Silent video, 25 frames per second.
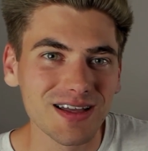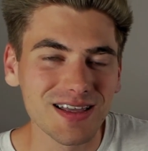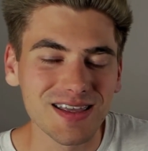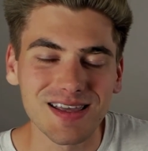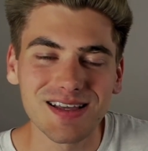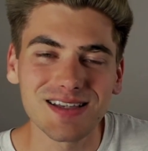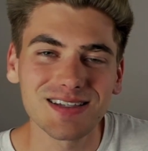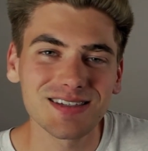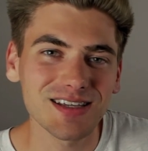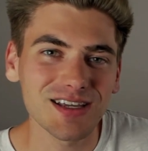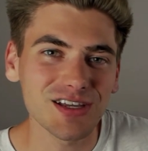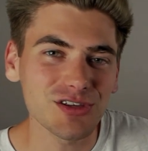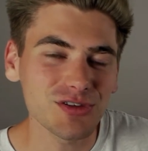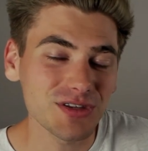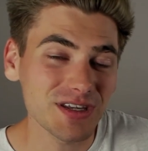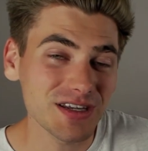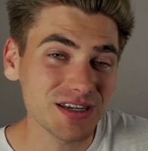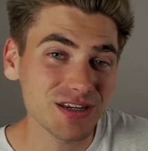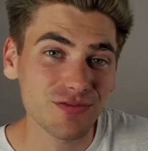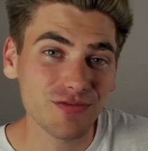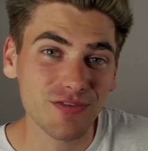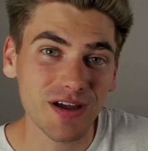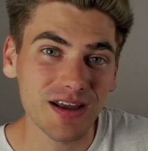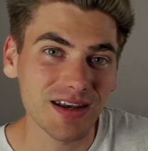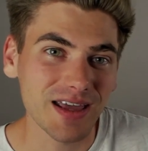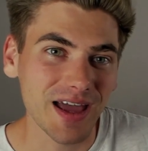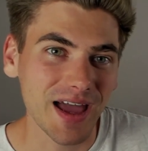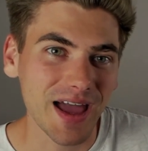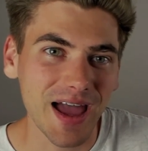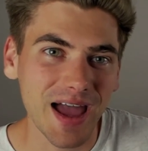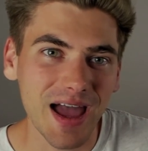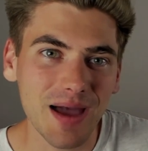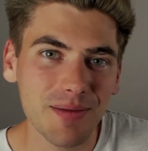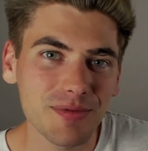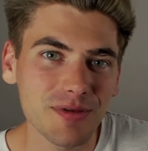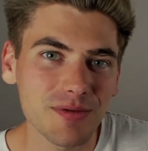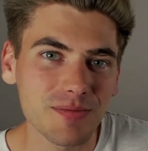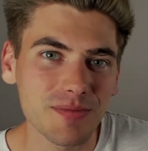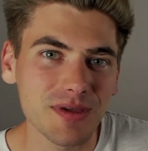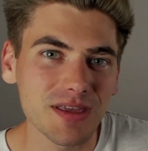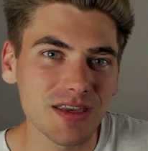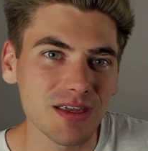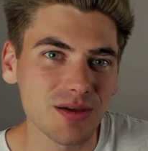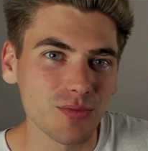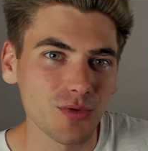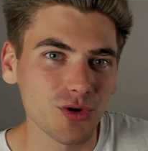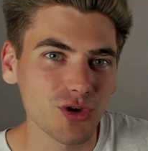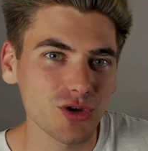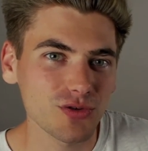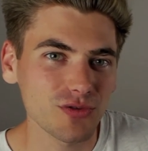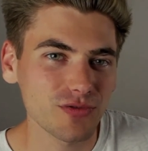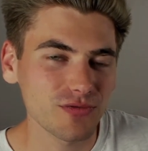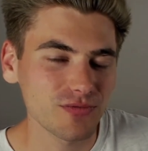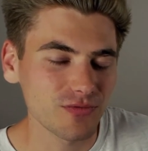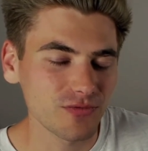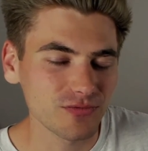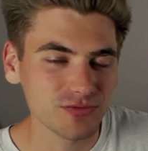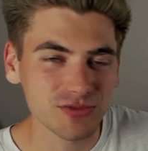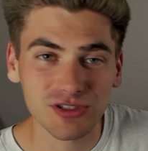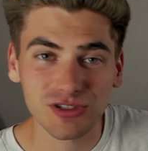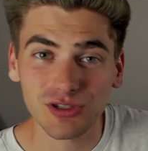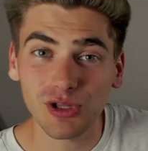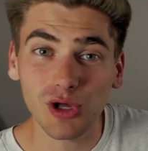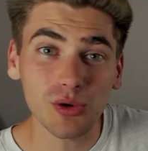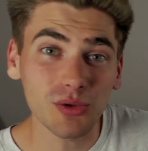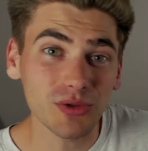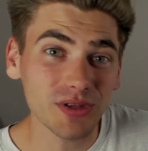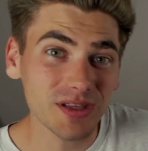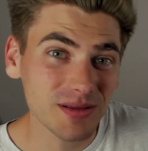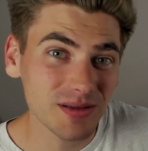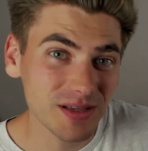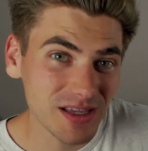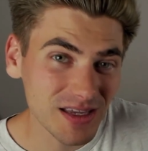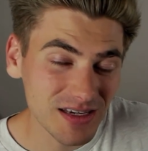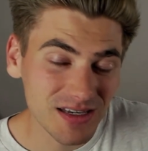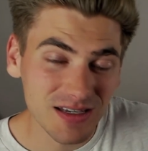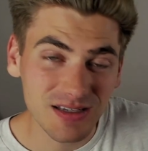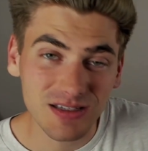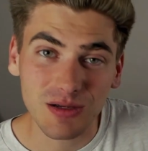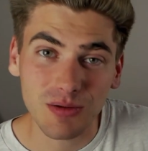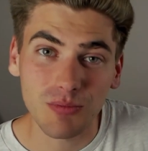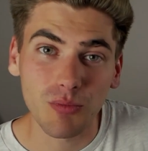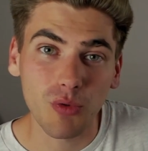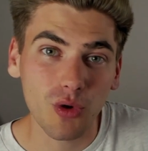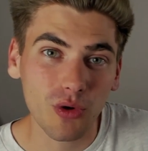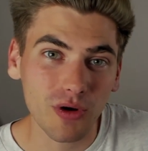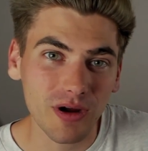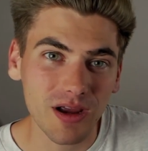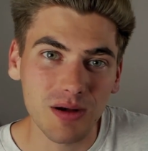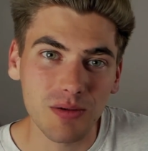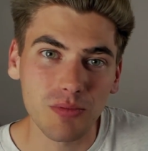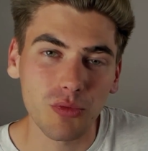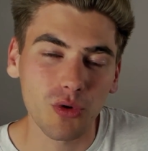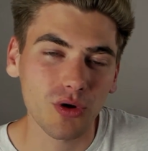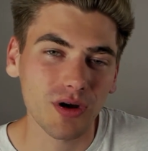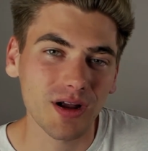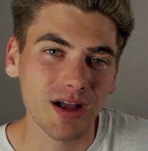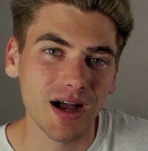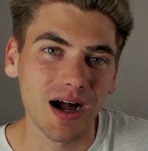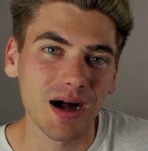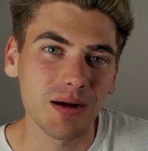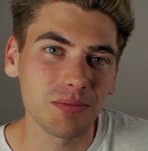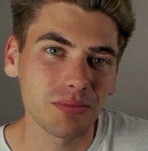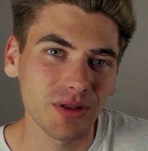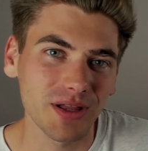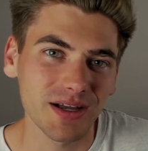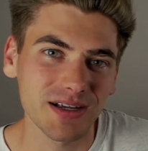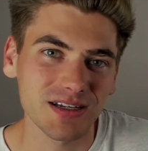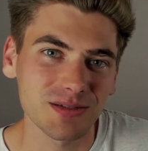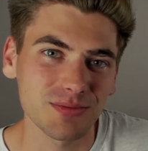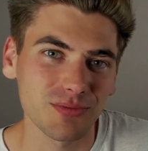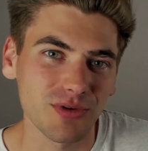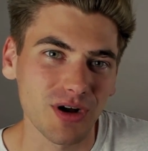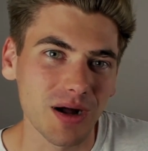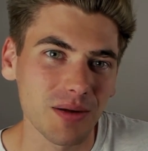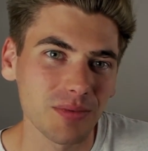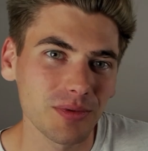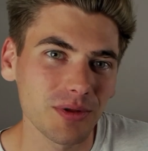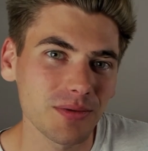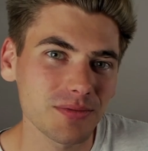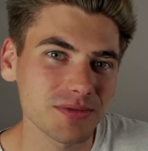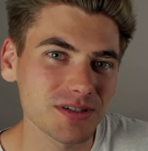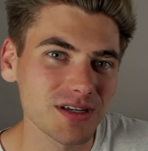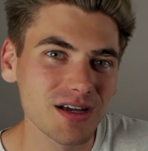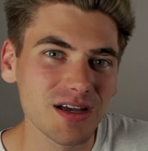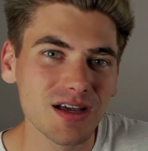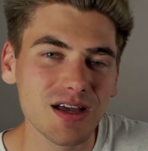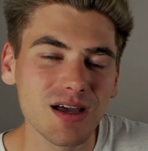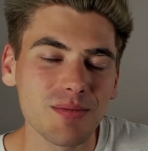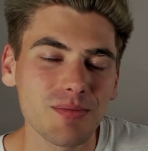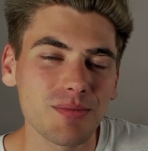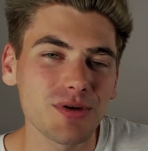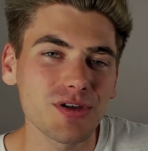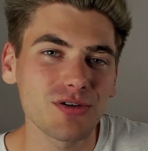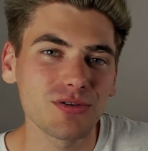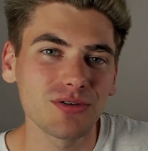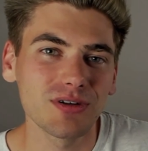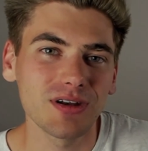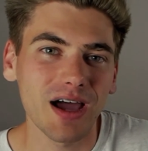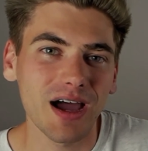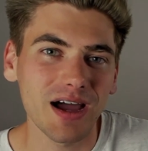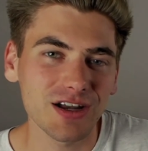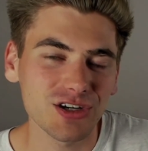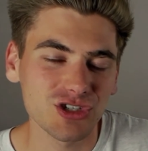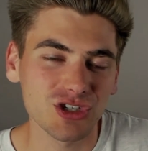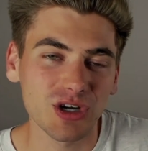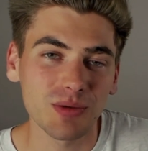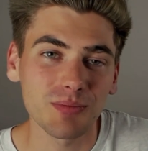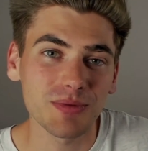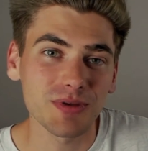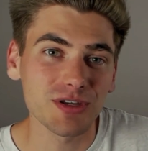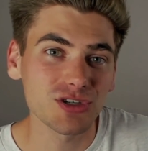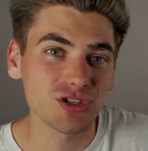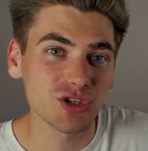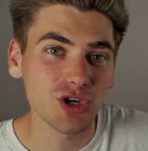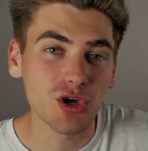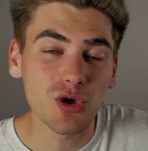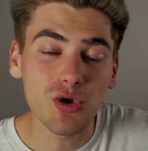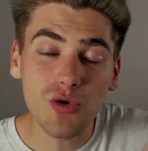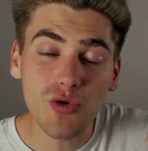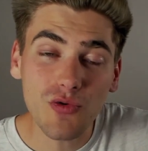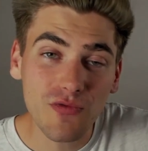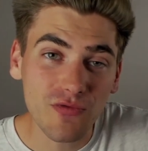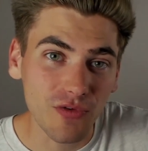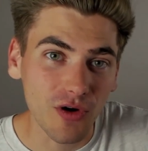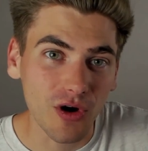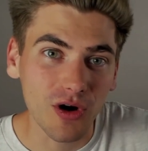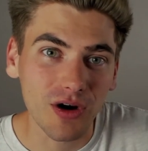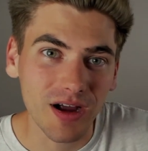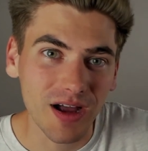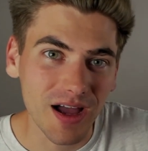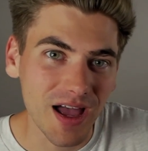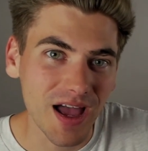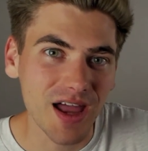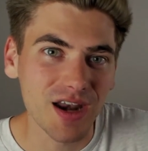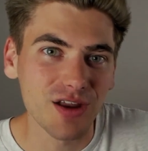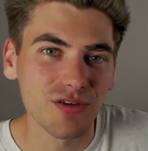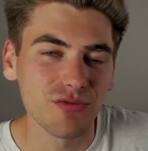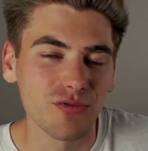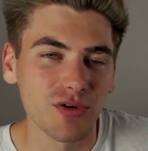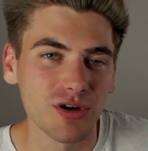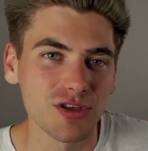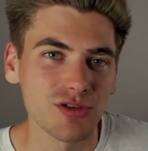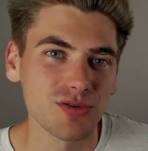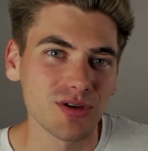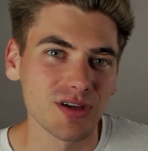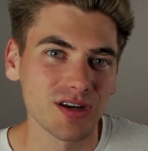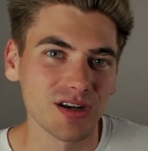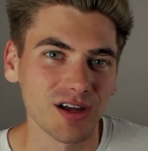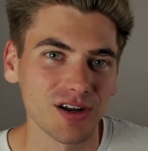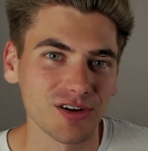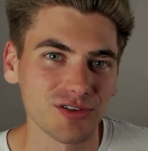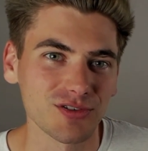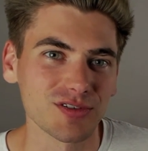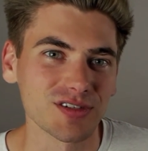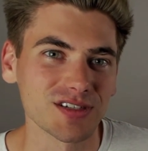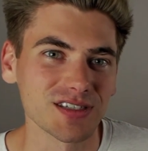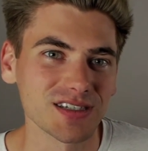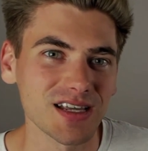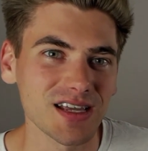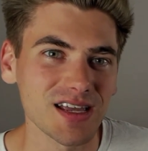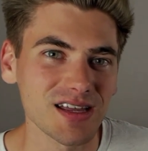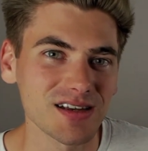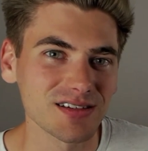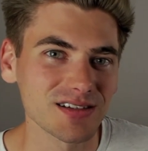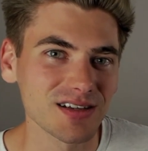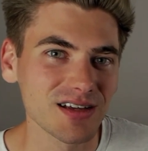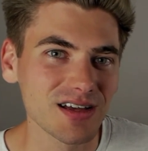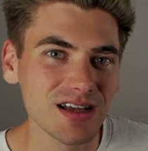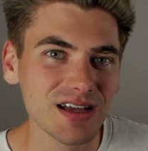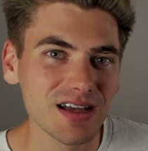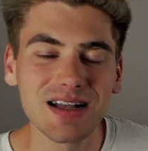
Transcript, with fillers: Instead, you need to find a happy medium where you're slowly getting to more and more complex problems, but you're not jumping too far ahead of what you can understand.